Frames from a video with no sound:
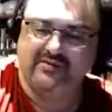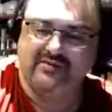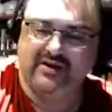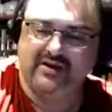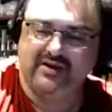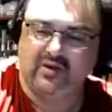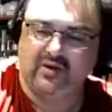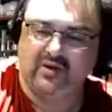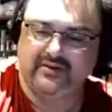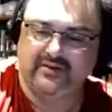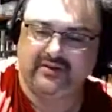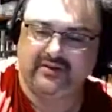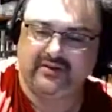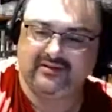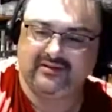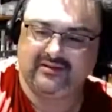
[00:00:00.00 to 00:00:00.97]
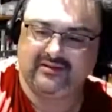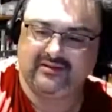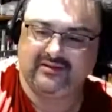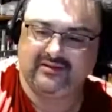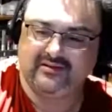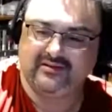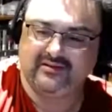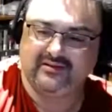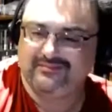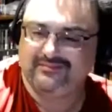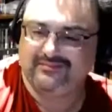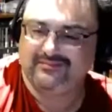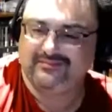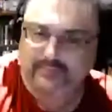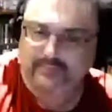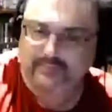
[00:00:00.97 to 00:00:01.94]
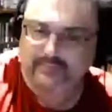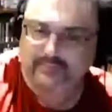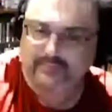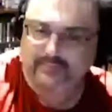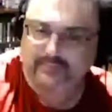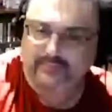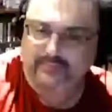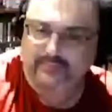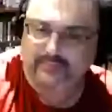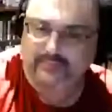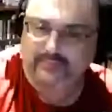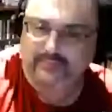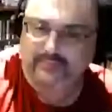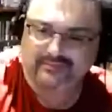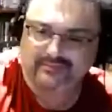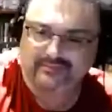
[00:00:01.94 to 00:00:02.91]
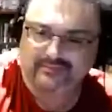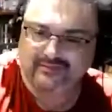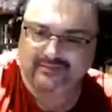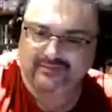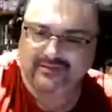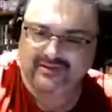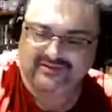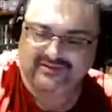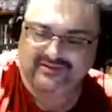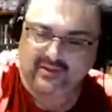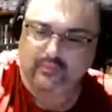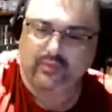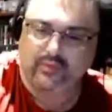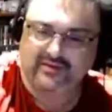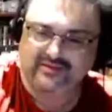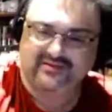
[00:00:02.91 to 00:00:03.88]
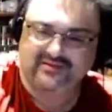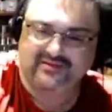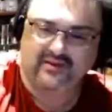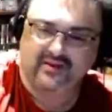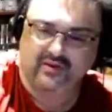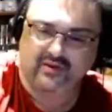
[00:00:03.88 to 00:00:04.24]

copies. Period. Is that what Nintendo